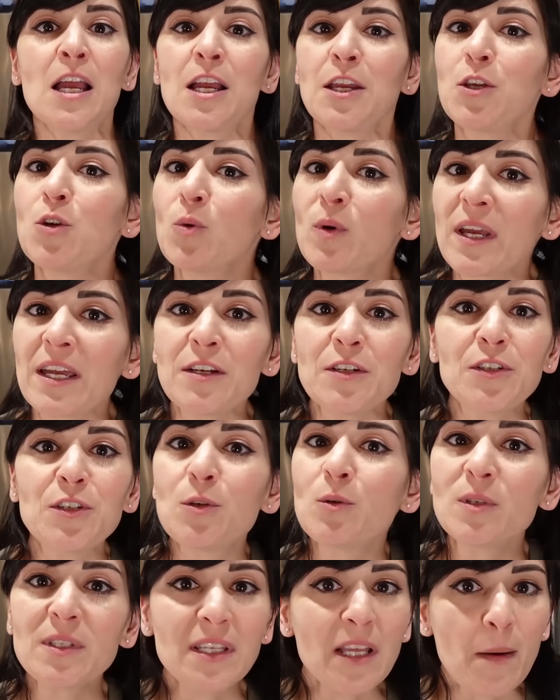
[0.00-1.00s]
You can
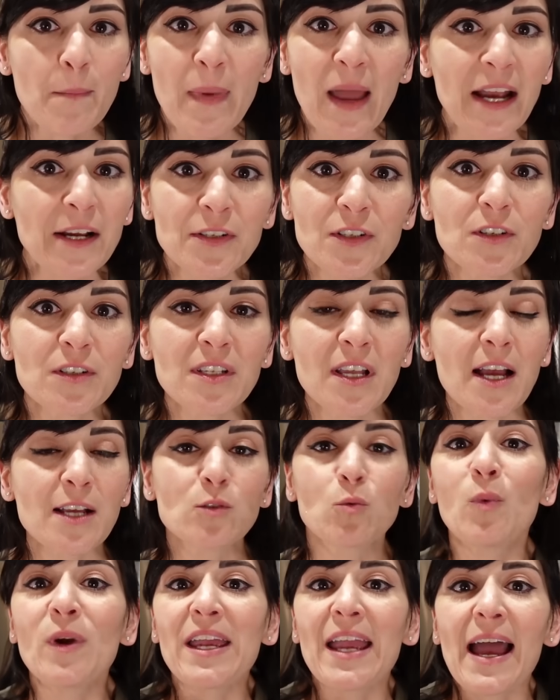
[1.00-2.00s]
do some
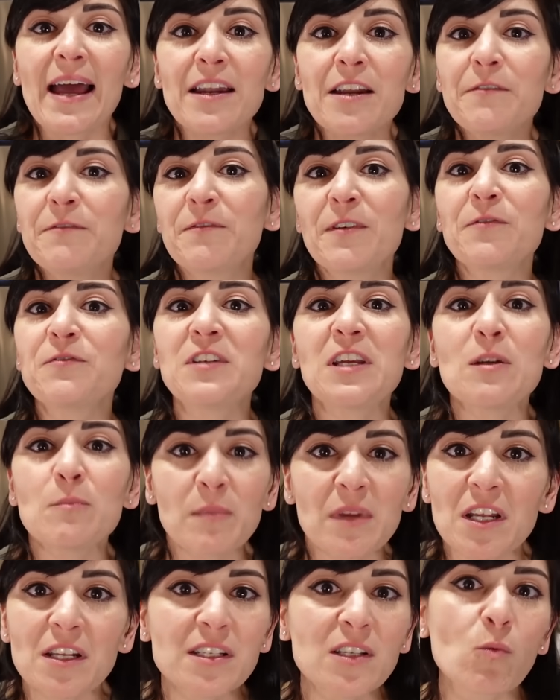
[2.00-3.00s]
exercise. We added 15
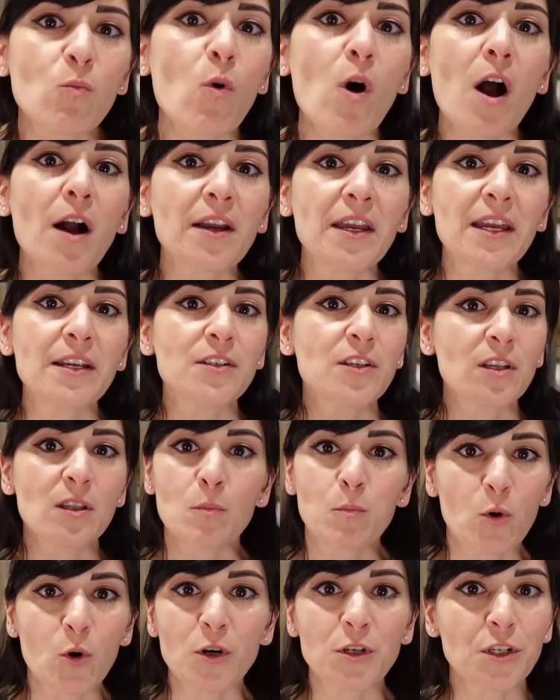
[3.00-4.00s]
minutes of walking to the
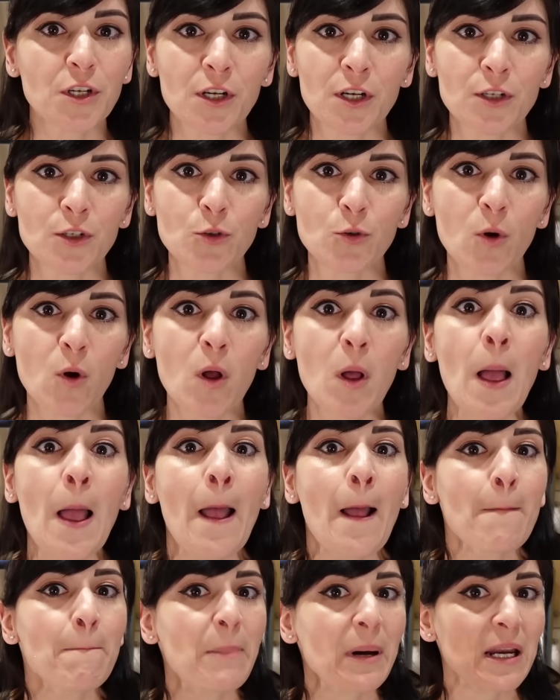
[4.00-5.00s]
portion control,
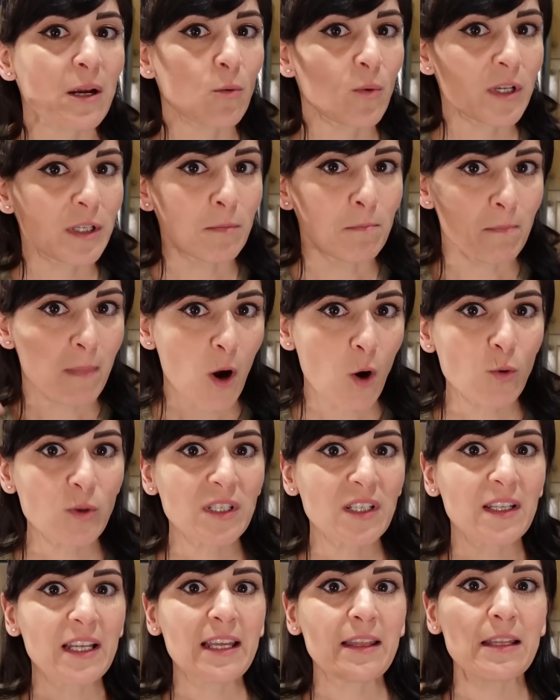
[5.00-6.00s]
but it was
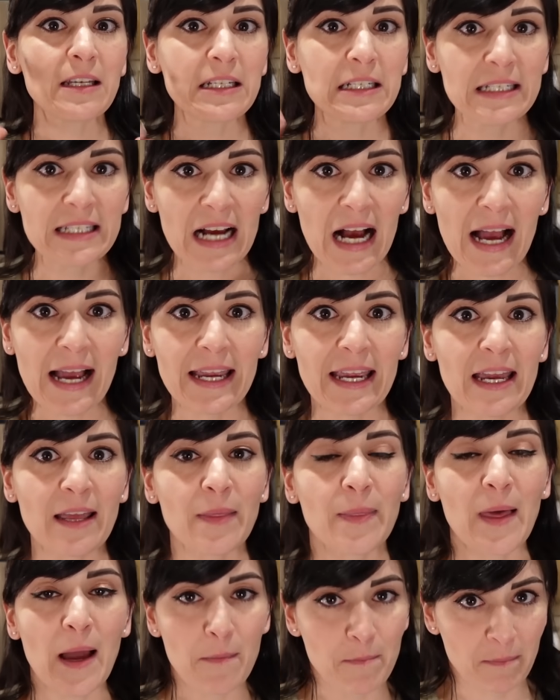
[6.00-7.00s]
mostly the
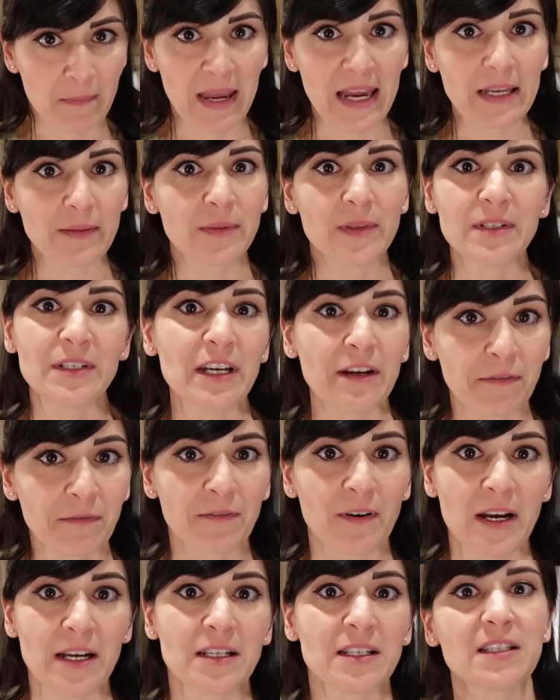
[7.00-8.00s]
diet that made the
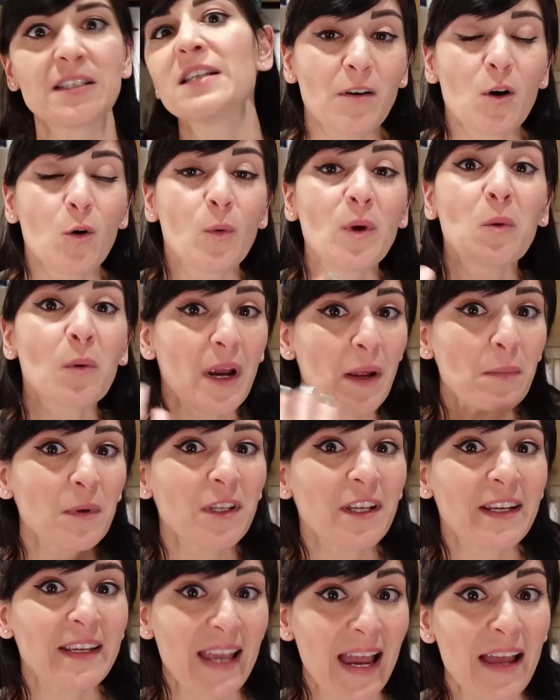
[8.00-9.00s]
difference. We were able
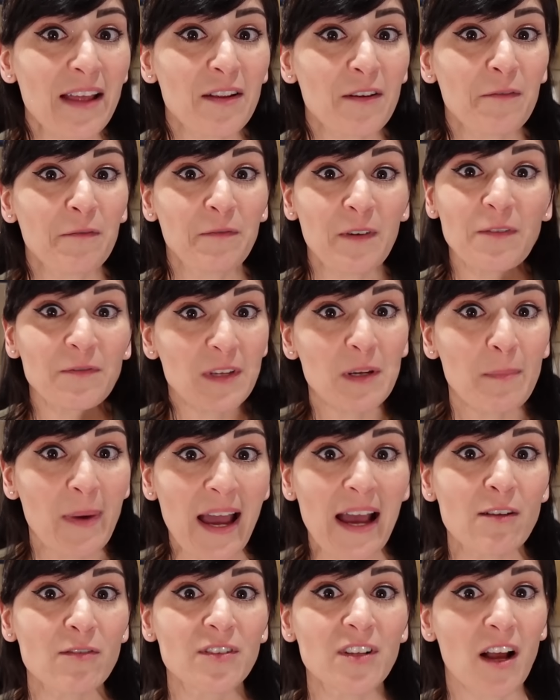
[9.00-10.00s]
to get 50
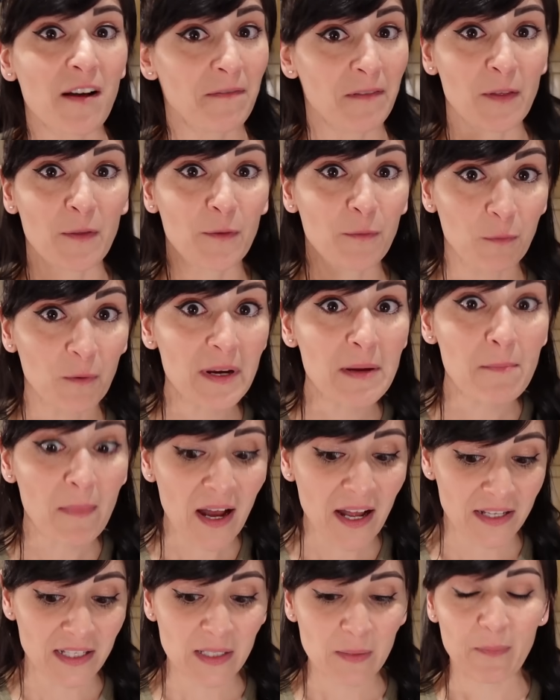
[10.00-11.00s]
pounds off in three
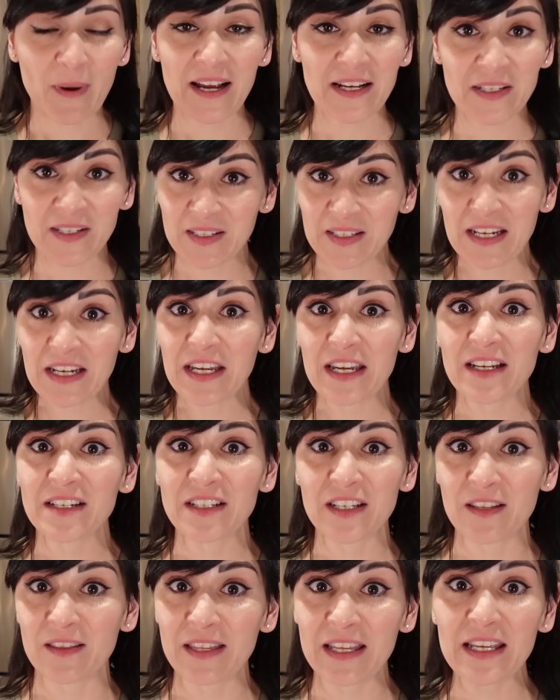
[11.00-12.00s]
months by sticking
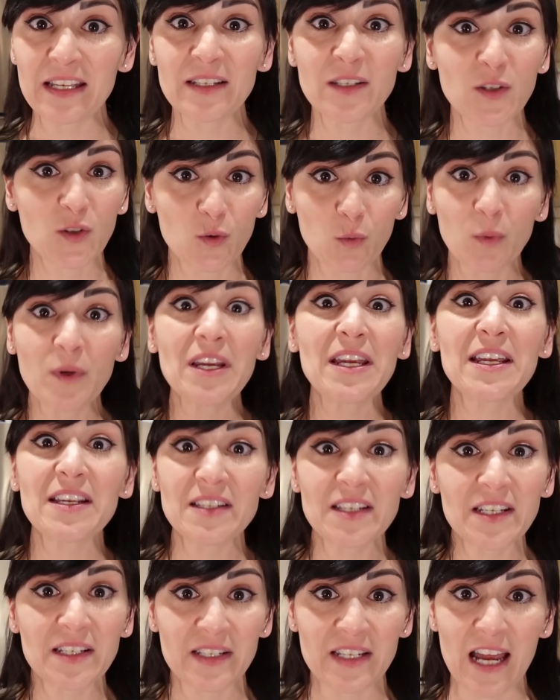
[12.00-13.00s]
to these three
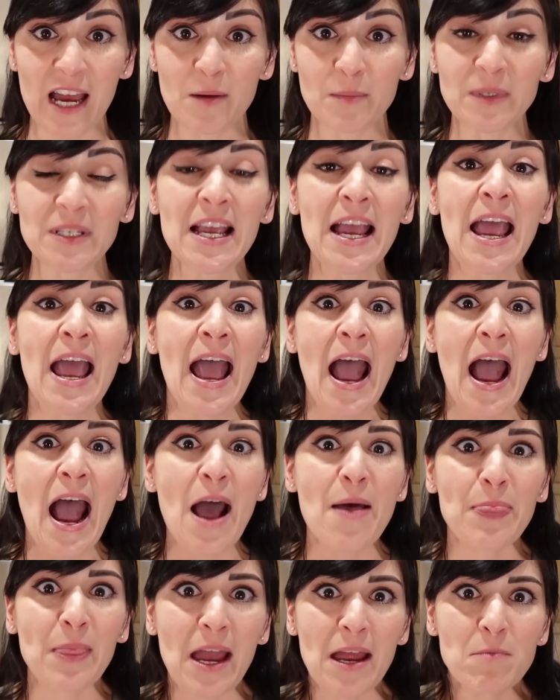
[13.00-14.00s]
easy steps
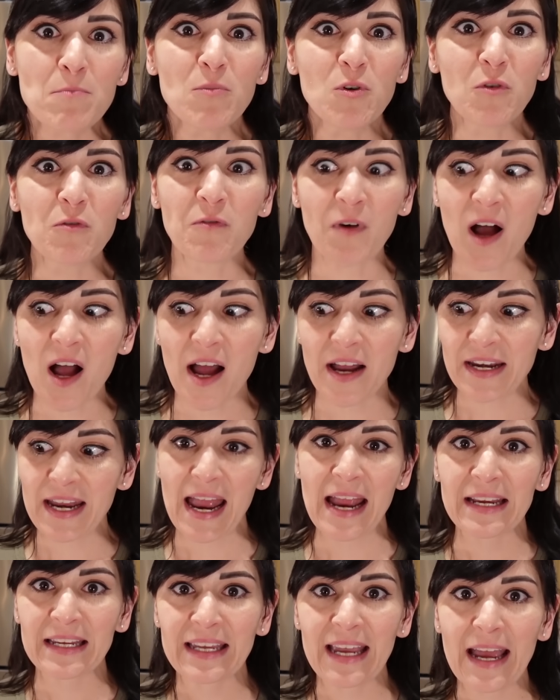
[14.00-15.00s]
and then move on
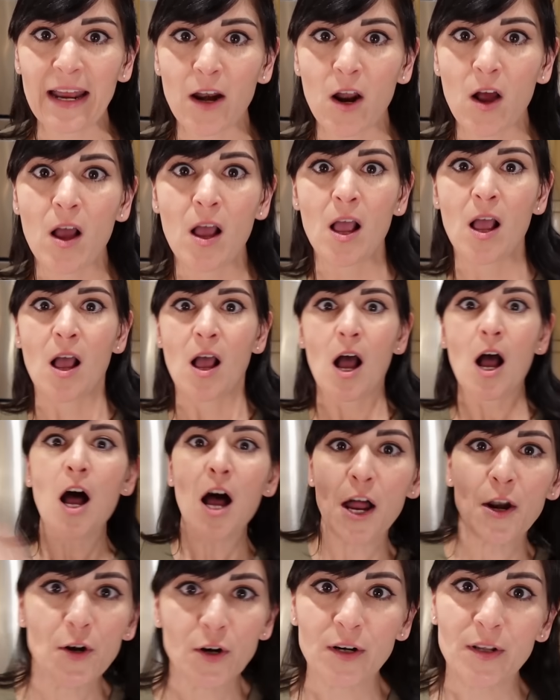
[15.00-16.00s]
and get
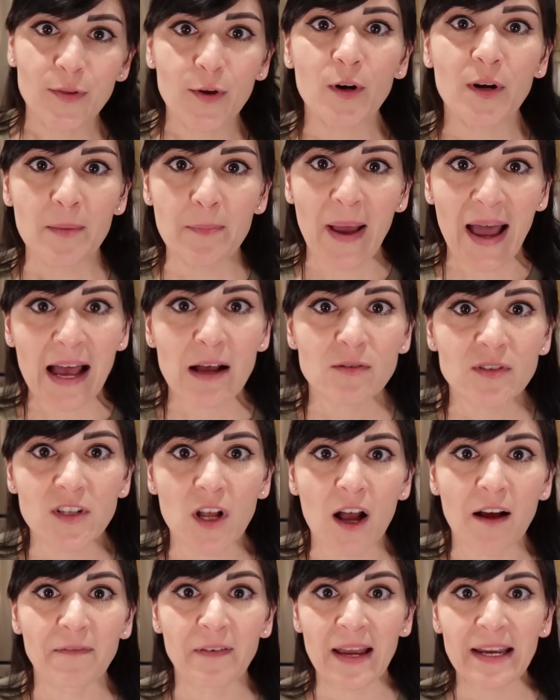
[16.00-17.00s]
130 pounds
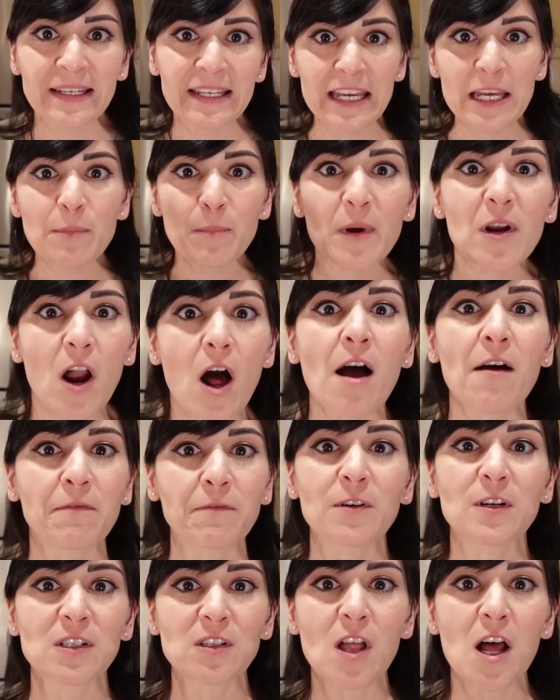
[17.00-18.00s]
off and keep it off
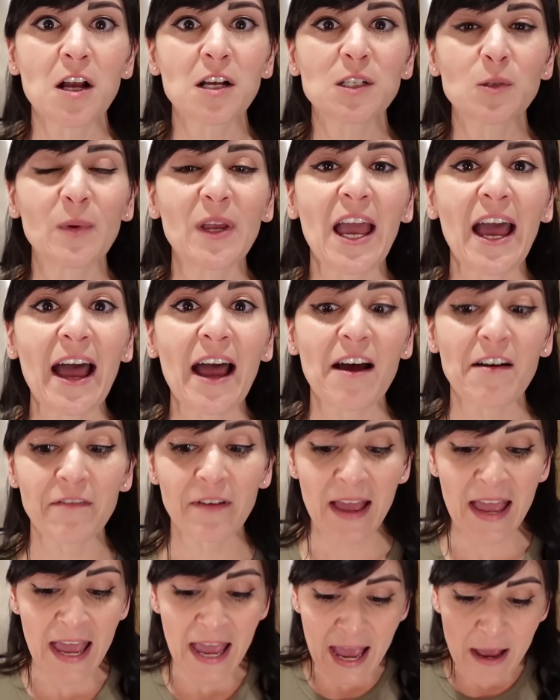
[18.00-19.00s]
for as long as we
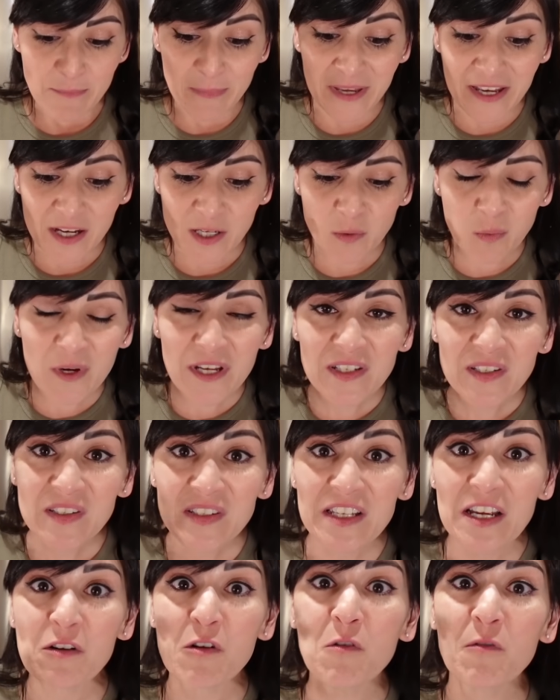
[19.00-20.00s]
have because we
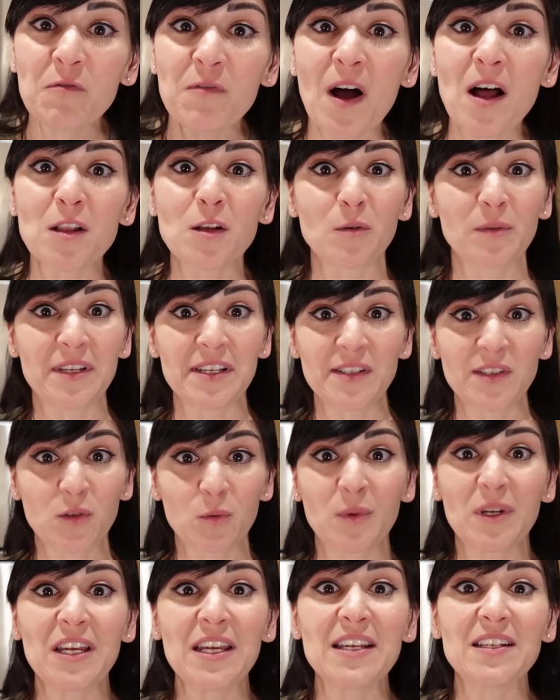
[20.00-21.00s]
still follow these
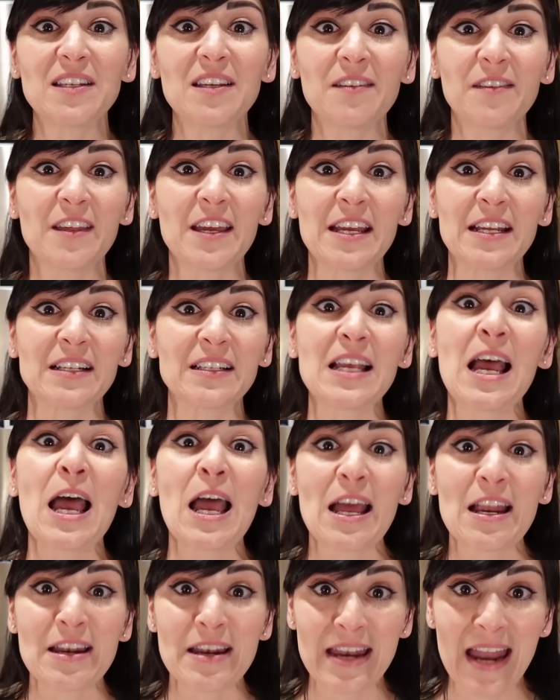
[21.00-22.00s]
three easy things
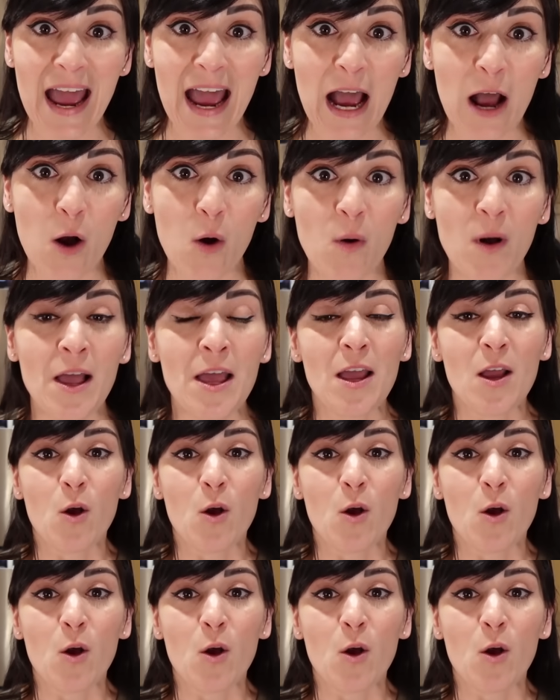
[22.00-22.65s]
now.